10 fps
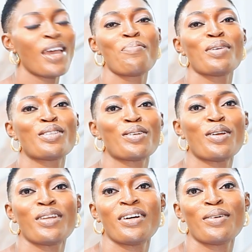episode
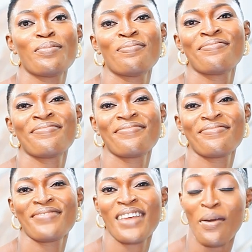on
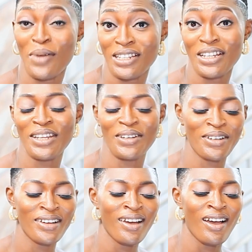our channel.